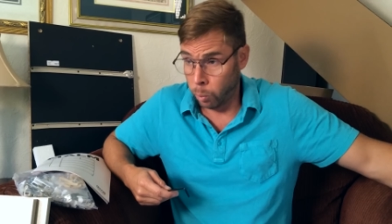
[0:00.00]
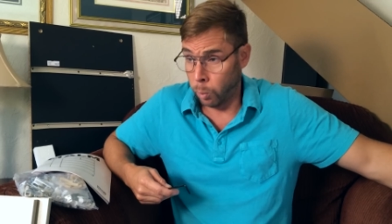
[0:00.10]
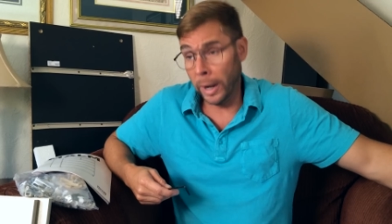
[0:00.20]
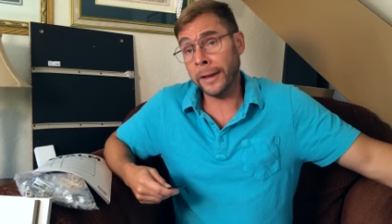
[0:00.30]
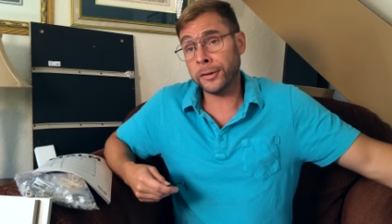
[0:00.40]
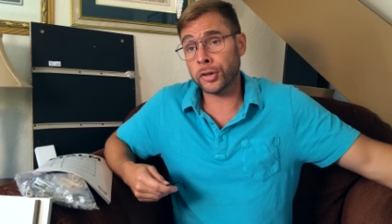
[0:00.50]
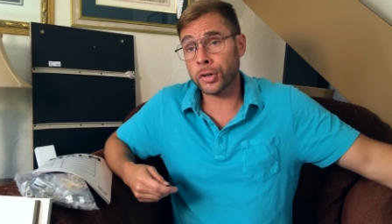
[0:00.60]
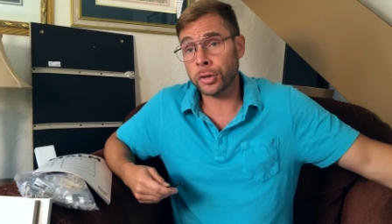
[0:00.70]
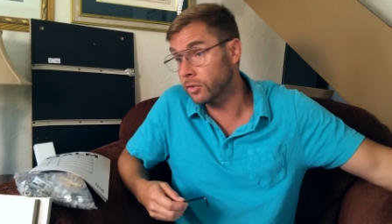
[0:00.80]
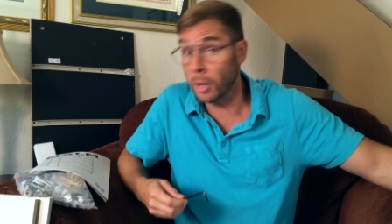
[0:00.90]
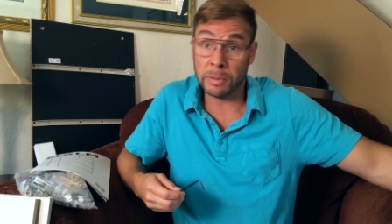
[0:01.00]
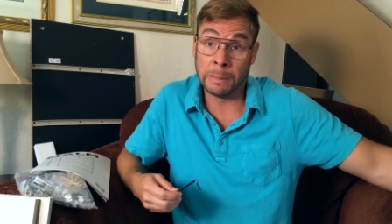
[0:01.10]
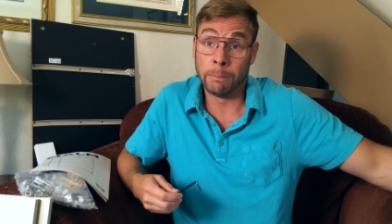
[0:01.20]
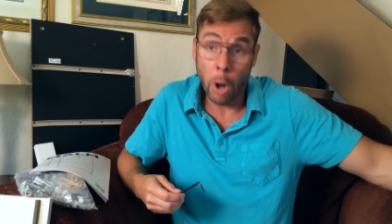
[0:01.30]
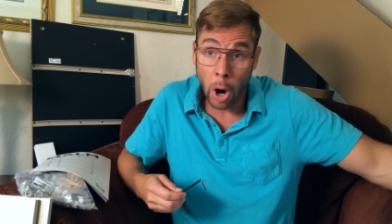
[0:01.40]
the winch,
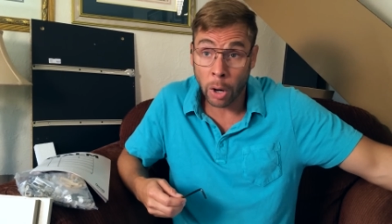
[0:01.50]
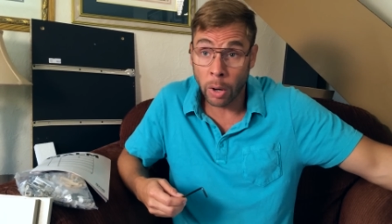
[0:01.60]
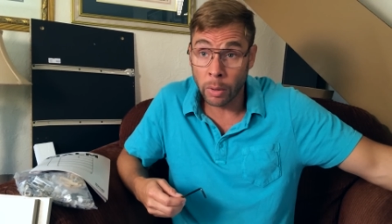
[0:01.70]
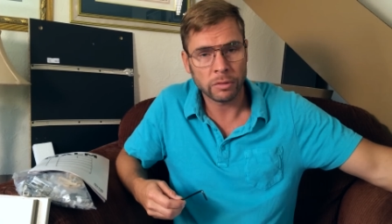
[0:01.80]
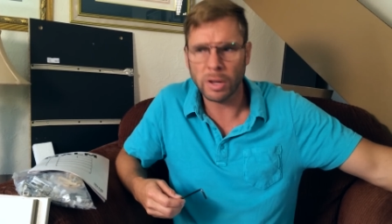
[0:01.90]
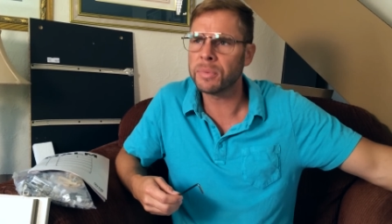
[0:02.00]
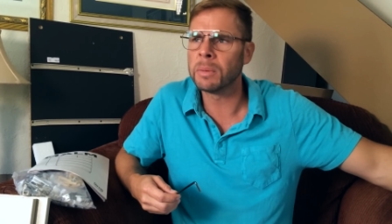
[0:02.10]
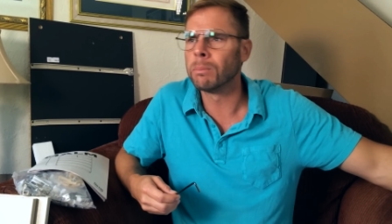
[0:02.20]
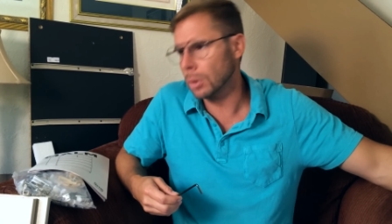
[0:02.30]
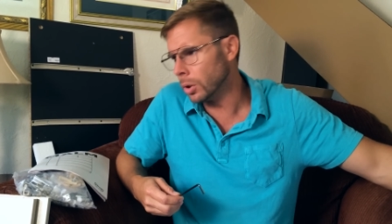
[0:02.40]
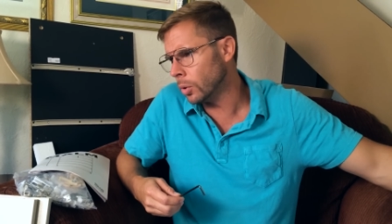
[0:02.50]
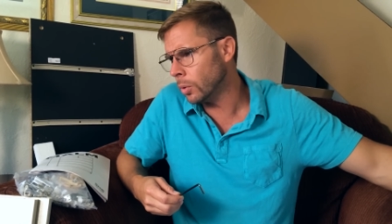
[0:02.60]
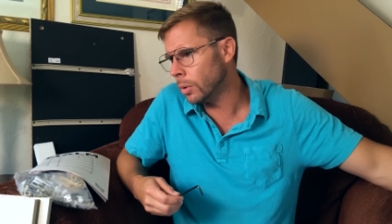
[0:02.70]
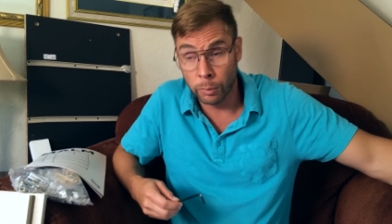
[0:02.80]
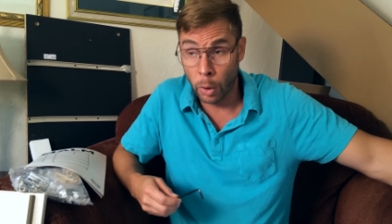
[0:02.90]
something borrowed, something
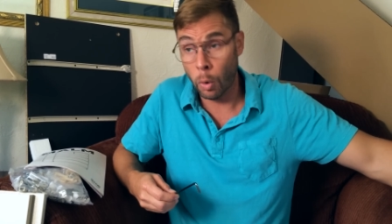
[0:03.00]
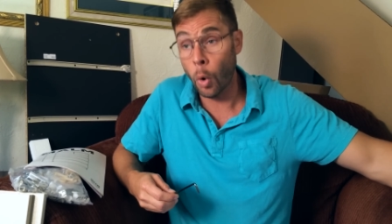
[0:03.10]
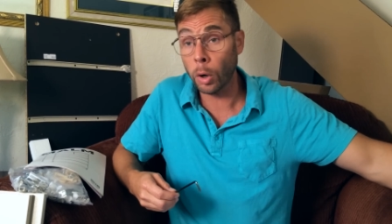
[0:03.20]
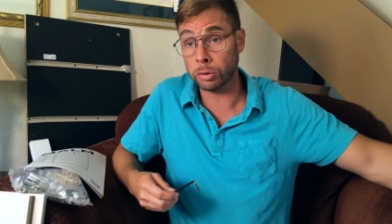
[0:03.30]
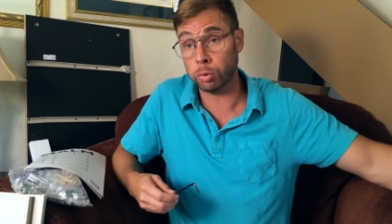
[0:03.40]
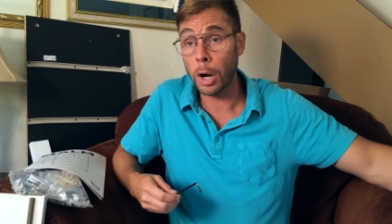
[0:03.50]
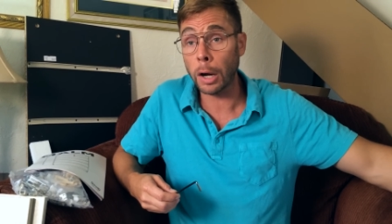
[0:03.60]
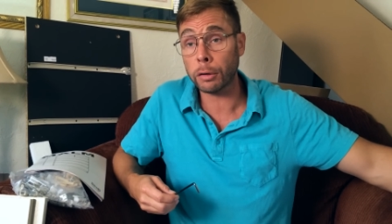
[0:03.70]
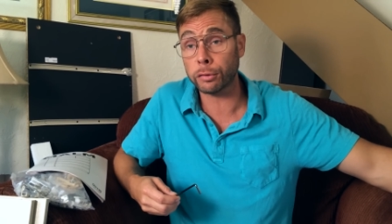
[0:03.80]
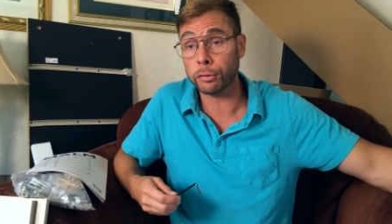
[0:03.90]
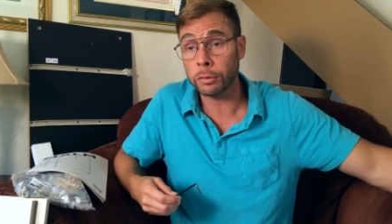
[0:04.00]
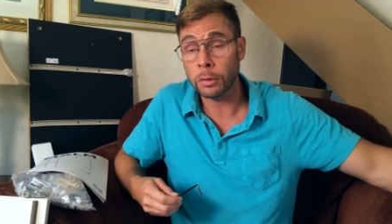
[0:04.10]
blue, the horcrux.